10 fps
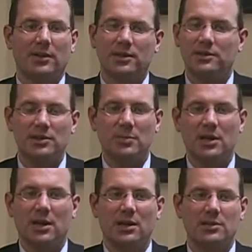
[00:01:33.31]
And this is
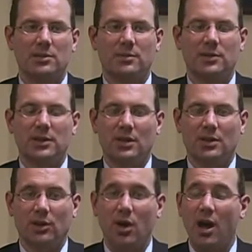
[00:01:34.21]
because
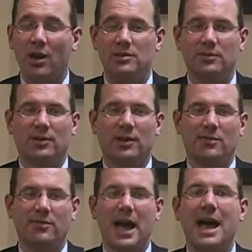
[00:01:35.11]
the law is a
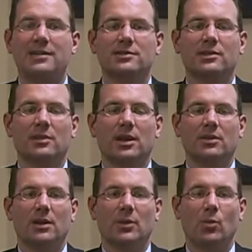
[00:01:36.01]
very vast
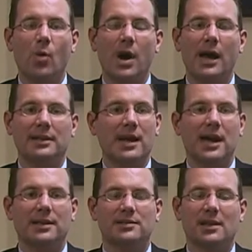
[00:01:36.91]
and wide
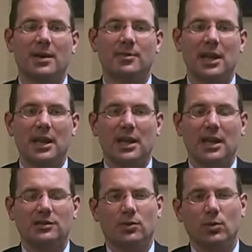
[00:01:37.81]
concept,
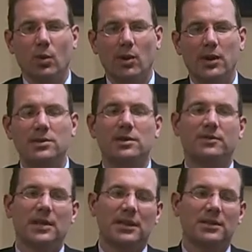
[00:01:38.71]
and so lawyers
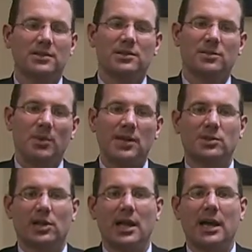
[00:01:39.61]
have tended to
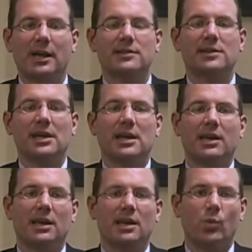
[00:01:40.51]
specialize
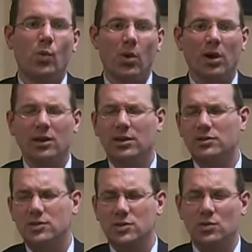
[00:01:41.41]
in
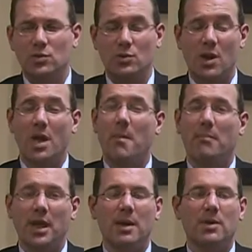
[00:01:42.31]
1, 2,
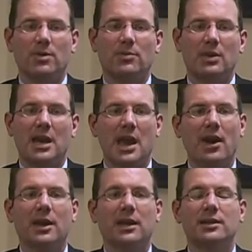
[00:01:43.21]
maybe 3
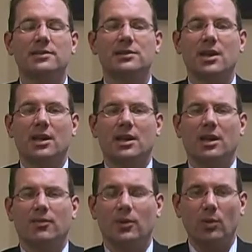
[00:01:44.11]
areas.
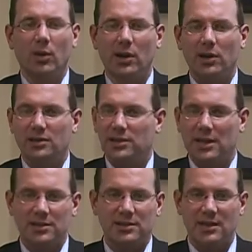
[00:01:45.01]
If a lawyer
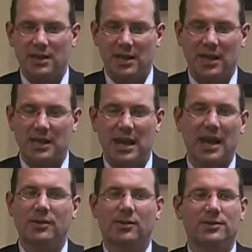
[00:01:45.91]
says that they can
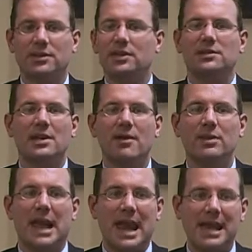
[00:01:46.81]
handle 6,
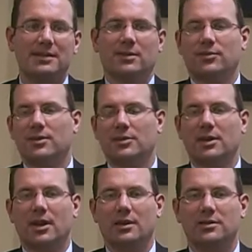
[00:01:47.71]
7, 8 different
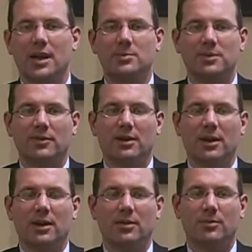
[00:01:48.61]
types
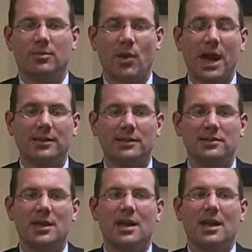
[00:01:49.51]
of
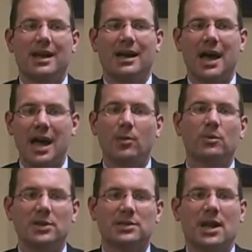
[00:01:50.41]
practice, I
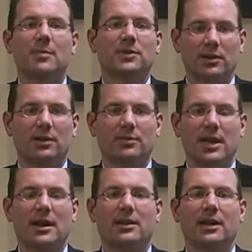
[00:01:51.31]
would be skeptical
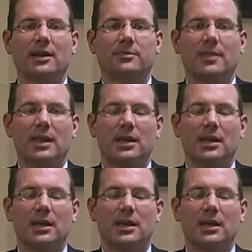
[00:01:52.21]
of that claim.